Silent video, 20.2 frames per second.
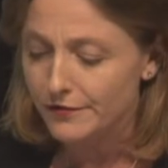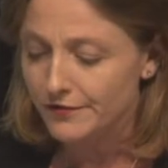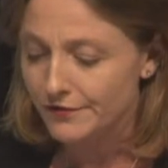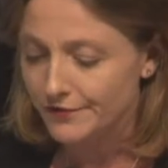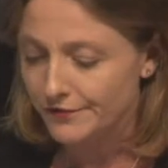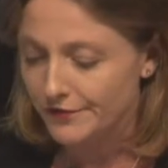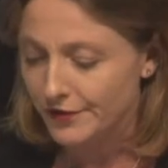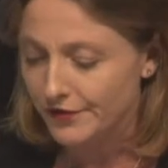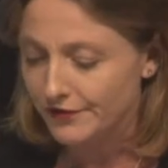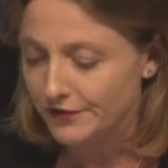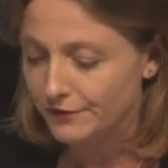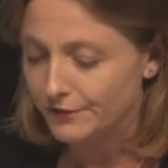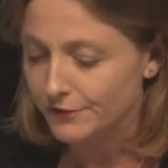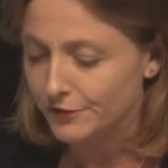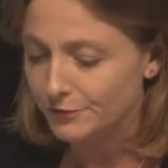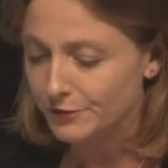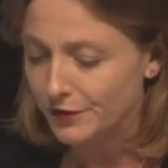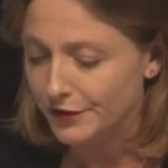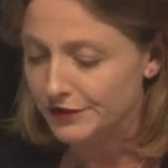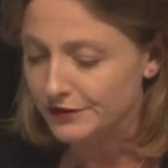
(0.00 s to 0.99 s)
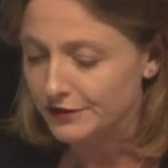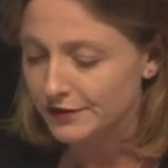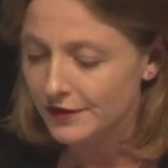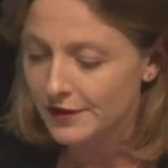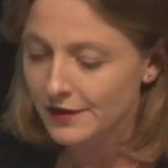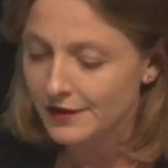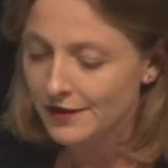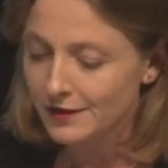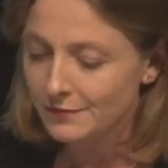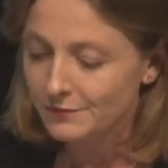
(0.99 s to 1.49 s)
first and foremost.
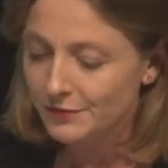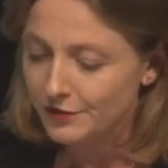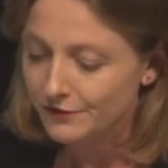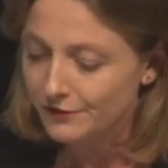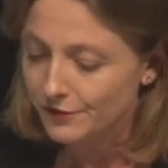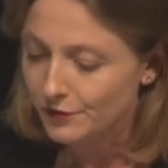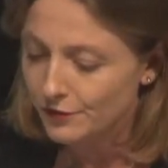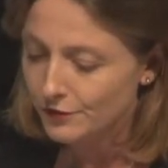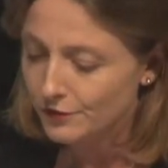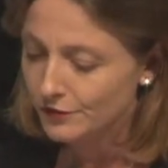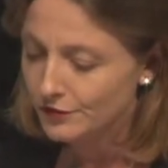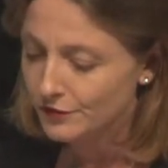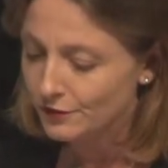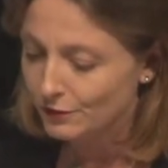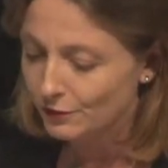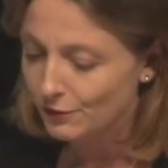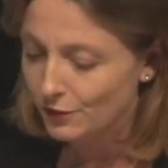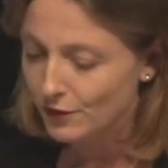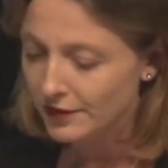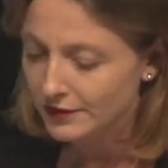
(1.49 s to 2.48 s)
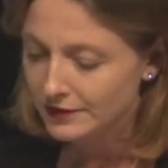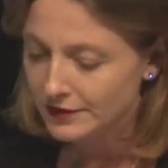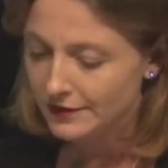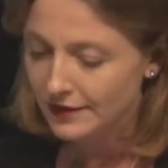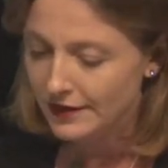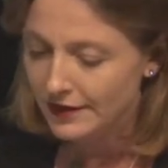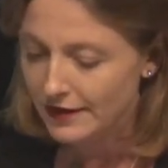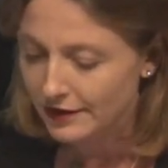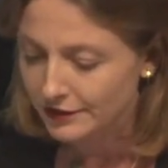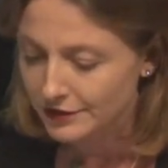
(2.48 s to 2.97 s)
But of course, what did
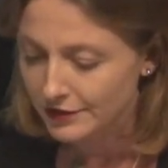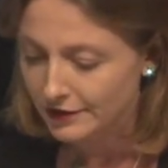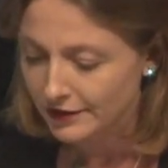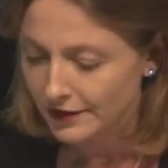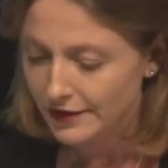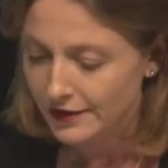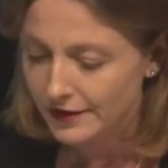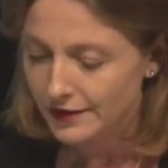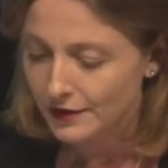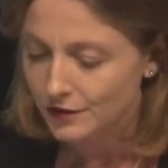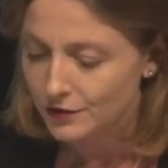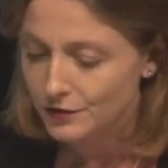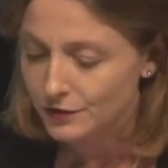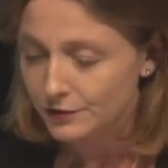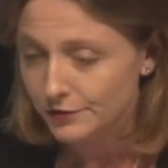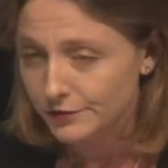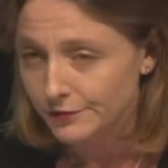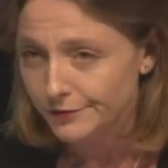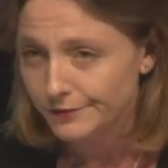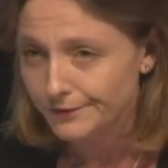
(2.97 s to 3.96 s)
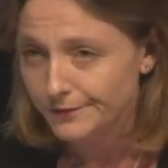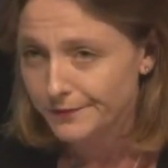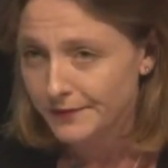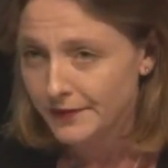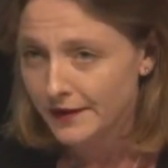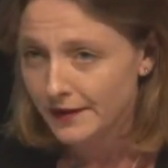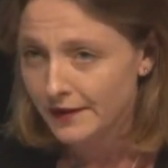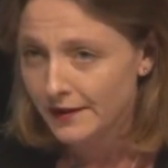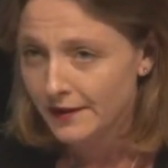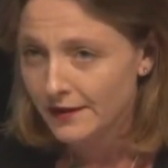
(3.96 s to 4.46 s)
they actually do?
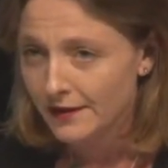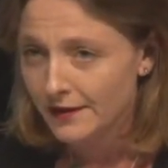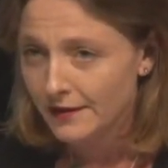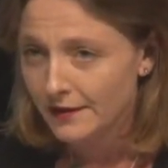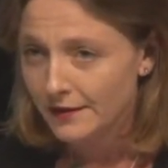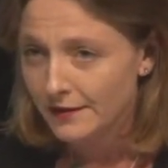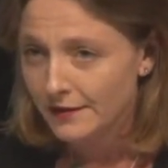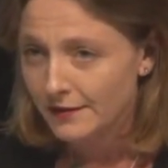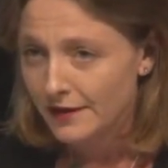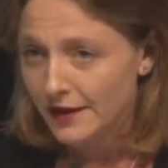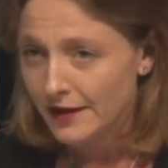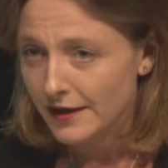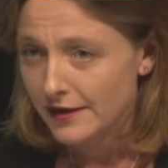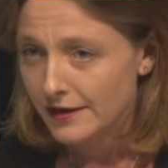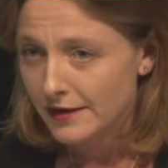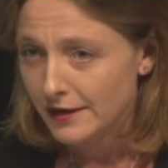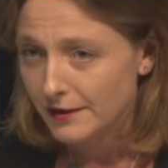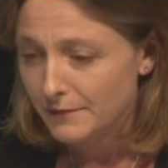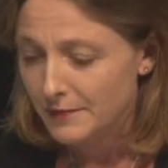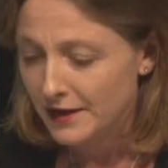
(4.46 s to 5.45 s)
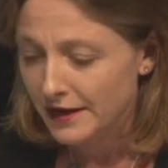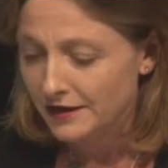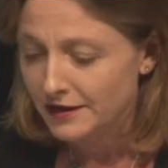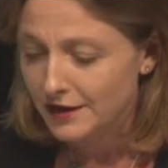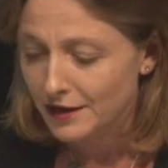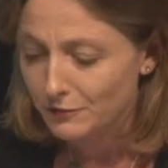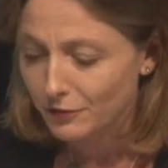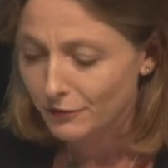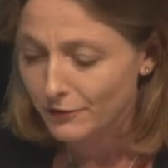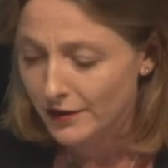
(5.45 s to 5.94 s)
They had
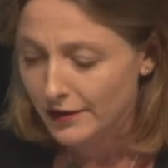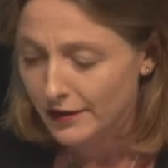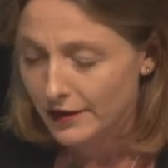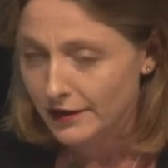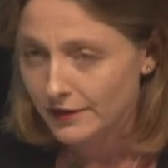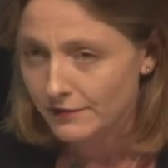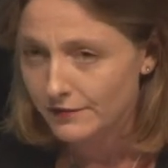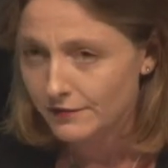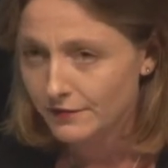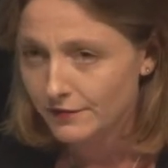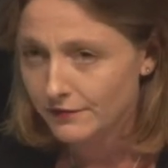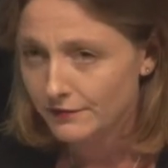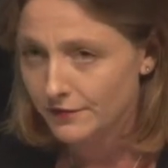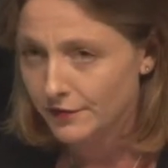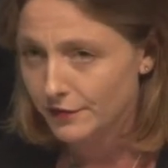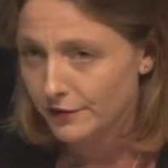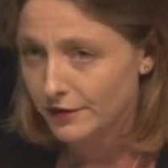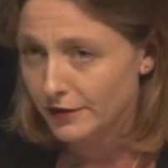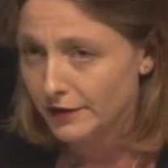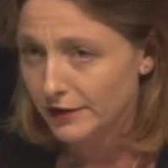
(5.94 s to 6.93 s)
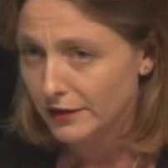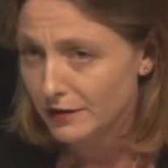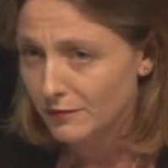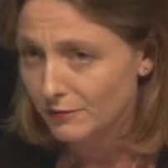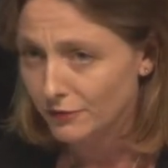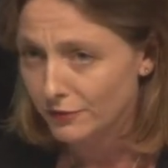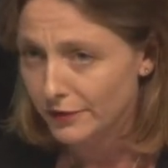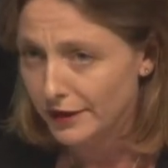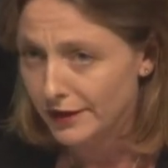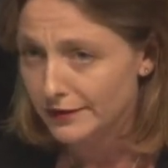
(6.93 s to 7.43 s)
him arrive very early in the
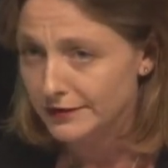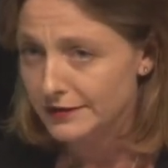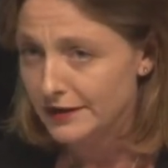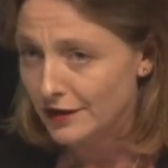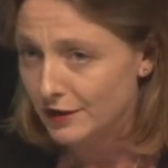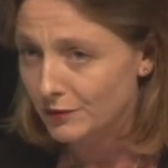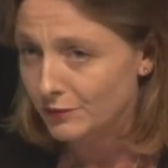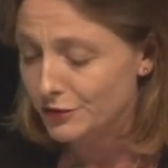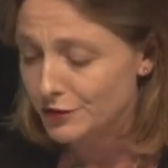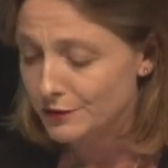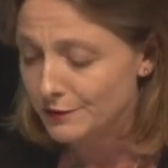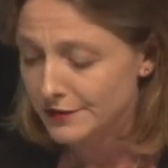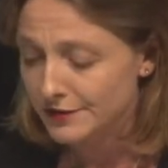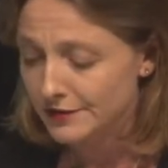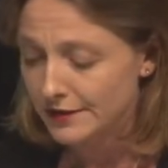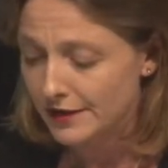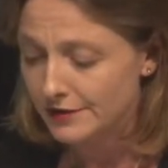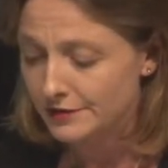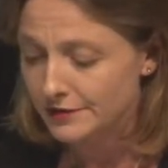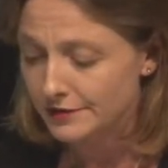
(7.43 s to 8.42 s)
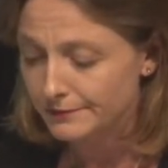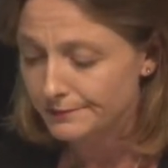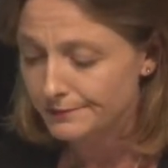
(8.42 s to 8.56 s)
morning at South Brisbane Station,